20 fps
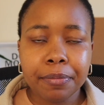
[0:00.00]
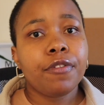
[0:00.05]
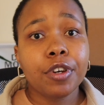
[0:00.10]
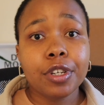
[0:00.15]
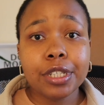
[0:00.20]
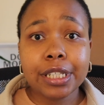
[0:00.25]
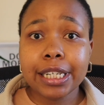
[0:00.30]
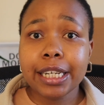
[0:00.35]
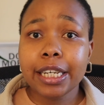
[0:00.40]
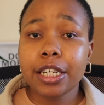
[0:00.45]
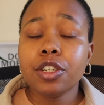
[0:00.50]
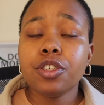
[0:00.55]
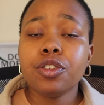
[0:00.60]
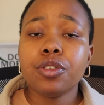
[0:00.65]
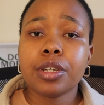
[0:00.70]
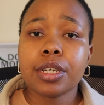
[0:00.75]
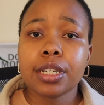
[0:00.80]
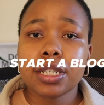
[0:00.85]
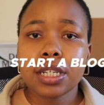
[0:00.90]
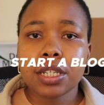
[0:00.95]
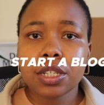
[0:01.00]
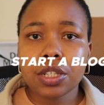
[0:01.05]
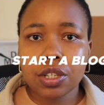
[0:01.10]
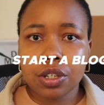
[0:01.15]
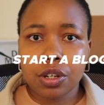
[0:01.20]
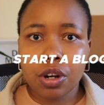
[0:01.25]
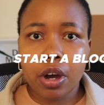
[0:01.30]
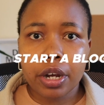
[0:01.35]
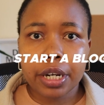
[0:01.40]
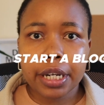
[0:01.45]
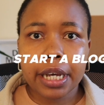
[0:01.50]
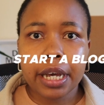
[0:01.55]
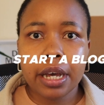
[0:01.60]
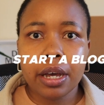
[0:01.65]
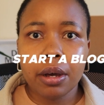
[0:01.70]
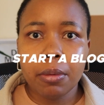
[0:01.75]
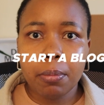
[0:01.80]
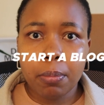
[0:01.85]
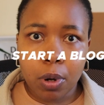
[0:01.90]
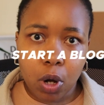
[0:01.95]
Firstly, you can start
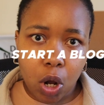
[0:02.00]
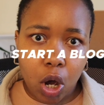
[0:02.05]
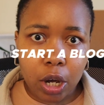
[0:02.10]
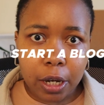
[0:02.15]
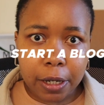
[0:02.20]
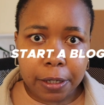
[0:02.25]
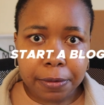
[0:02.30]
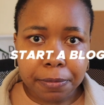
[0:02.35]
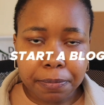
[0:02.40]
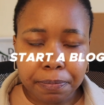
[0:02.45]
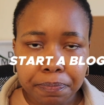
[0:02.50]
a blog.